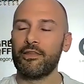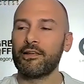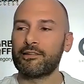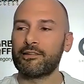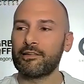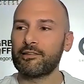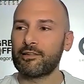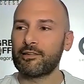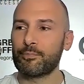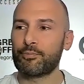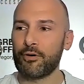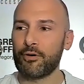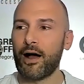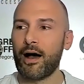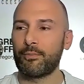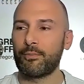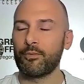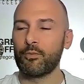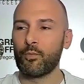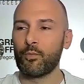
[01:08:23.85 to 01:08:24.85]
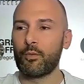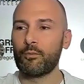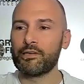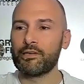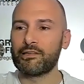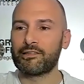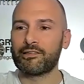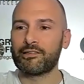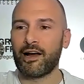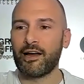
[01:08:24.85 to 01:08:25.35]
this is the problem when we
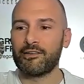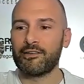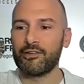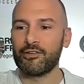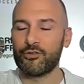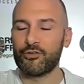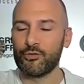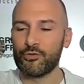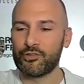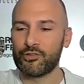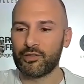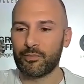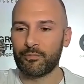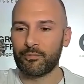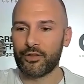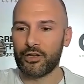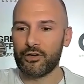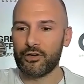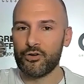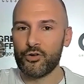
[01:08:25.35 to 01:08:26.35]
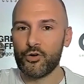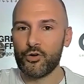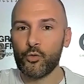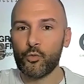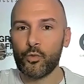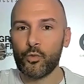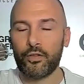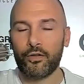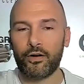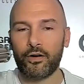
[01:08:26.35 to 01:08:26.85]
decide to do something new
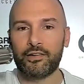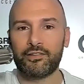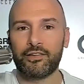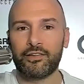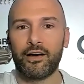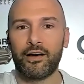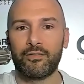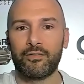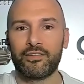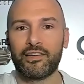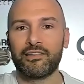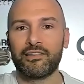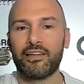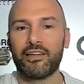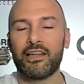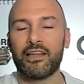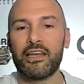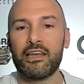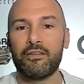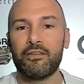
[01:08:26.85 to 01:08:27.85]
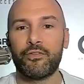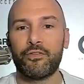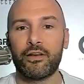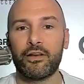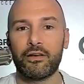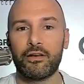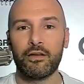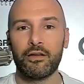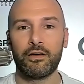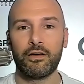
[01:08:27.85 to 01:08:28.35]
with ourselves is that
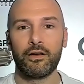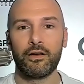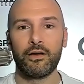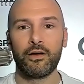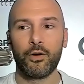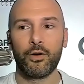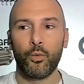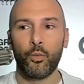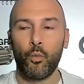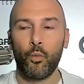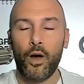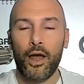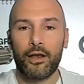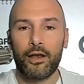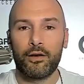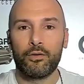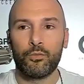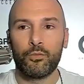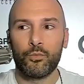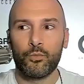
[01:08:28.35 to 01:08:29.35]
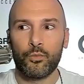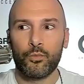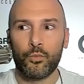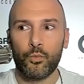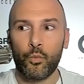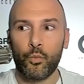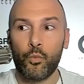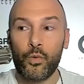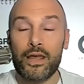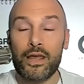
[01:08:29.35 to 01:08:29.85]
even when
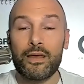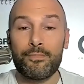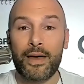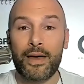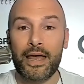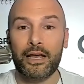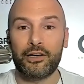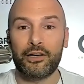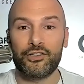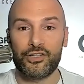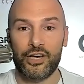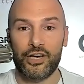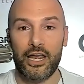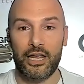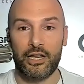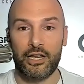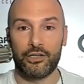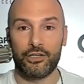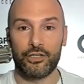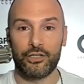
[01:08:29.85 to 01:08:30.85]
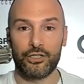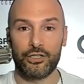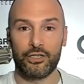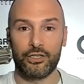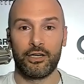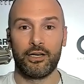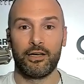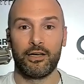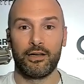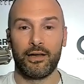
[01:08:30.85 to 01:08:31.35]
we make a change
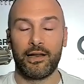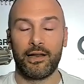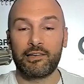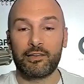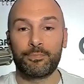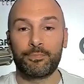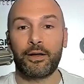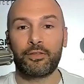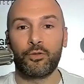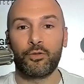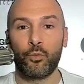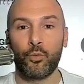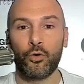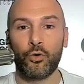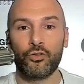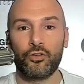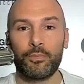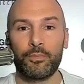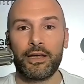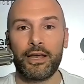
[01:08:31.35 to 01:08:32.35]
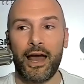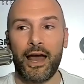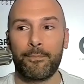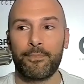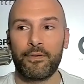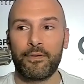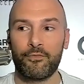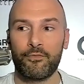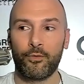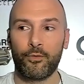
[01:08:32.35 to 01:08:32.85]
and expect the world to be
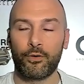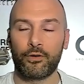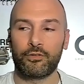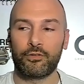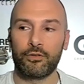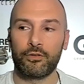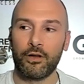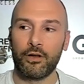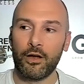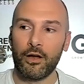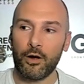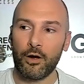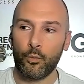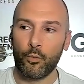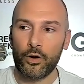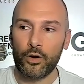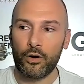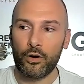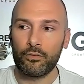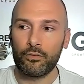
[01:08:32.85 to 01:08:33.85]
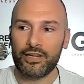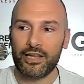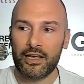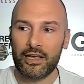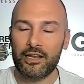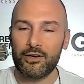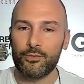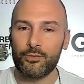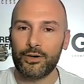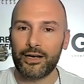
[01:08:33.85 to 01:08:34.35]
happy for us, we don't
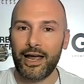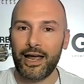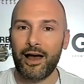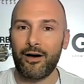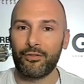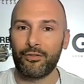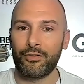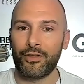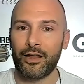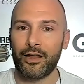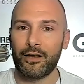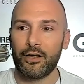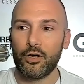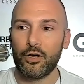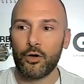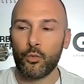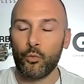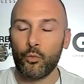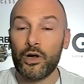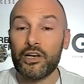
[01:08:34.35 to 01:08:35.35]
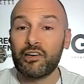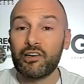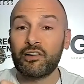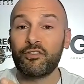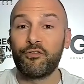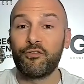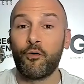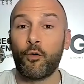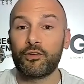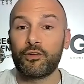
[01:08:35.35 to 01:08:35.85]
take into account that we just
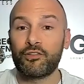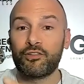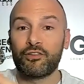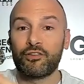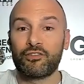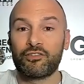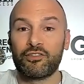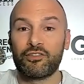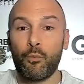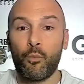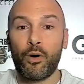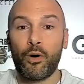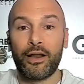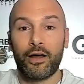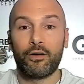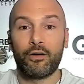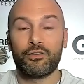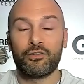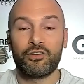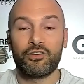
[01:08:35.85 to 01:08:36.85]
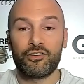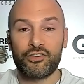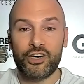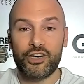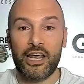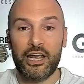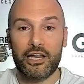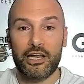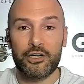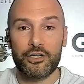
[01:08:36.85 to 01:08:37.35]
forced someone else to
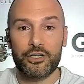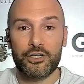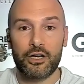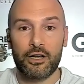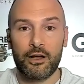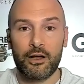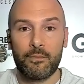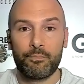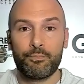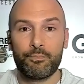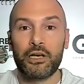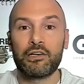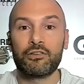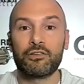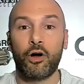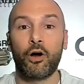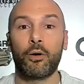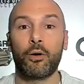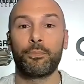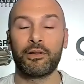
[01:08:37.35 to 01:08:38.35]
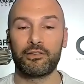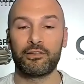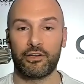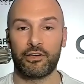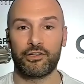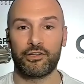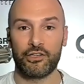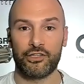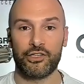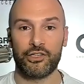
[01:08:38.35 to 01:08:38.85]
change because our
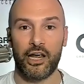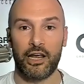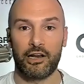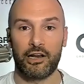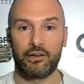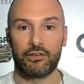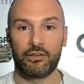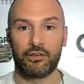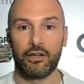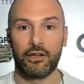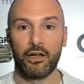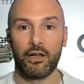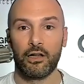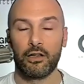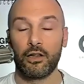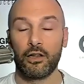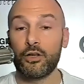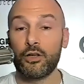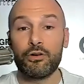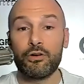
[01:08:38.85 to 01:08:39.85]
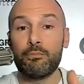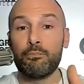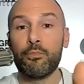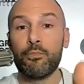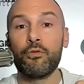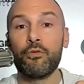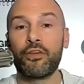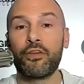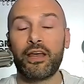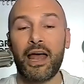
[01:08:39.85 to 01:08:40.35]
position changed. Like you didn't
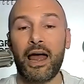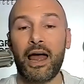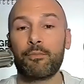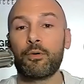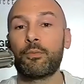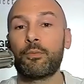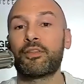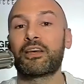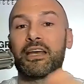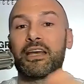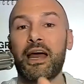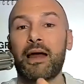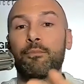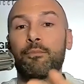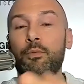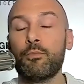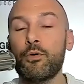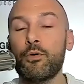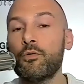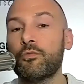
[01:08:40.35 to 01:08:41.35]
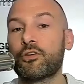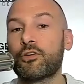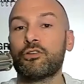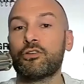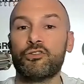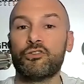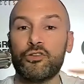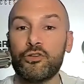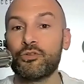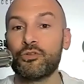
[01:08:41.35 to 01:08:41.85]
move the camera, but the camera moved
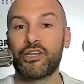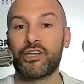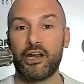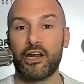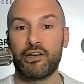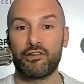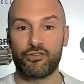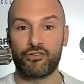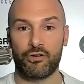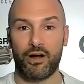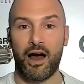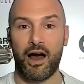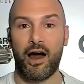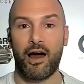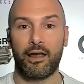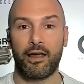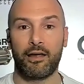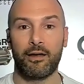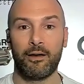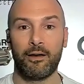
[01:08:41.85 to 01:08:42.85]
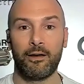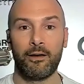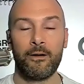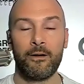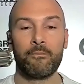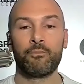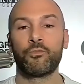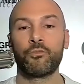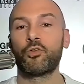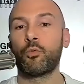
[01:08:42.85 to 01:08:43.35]
because you changed your eye. Mm -hmm.
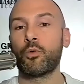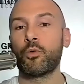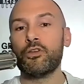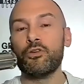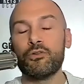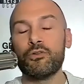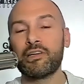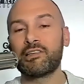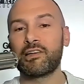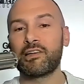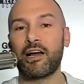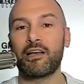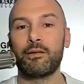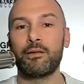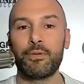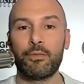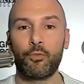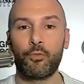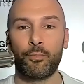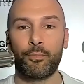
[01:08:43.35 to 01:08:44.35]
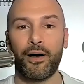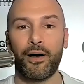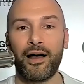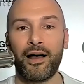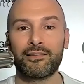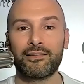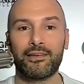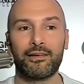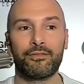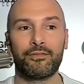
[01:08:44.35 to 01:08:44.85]
So when you decide to be more
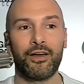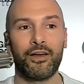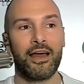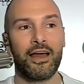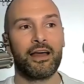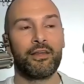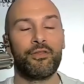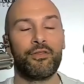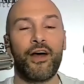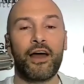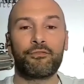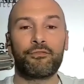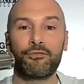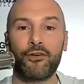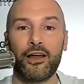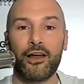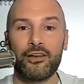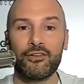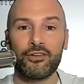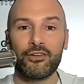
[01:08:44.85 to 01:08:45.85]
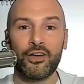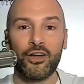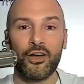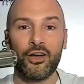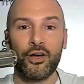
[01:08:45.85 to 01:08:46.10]
positive, that friend